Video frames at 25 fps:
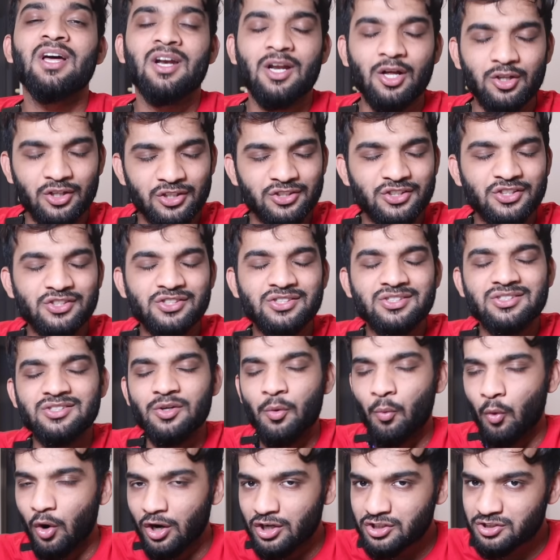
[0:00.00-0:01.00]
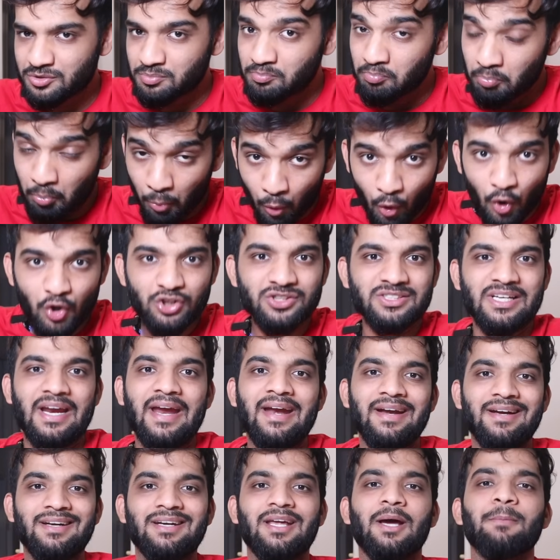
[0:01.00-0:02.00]
Now, this is the world's most
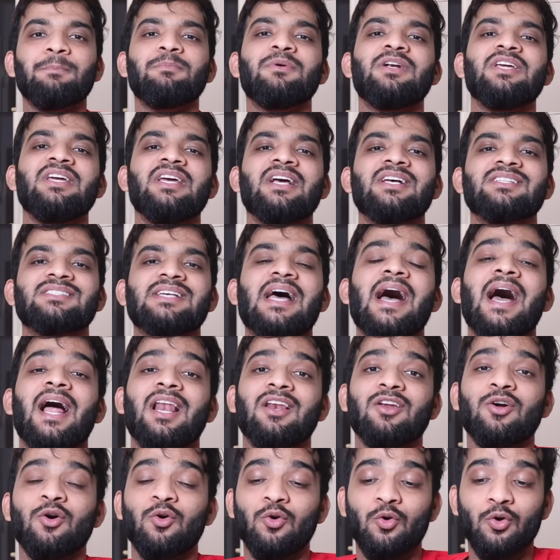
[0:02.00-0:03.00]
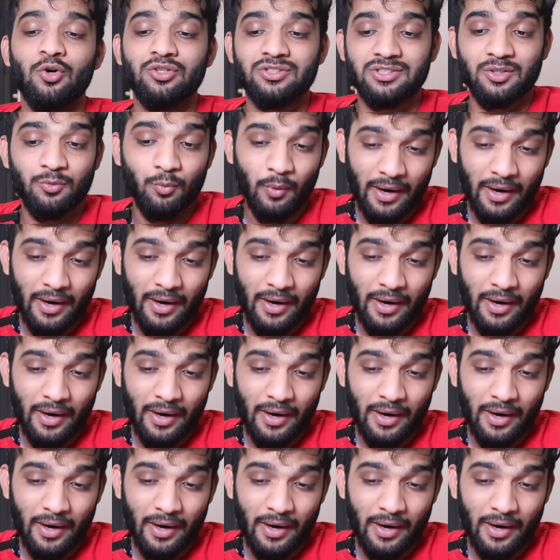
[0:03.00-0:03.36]
in-depth DS algo course.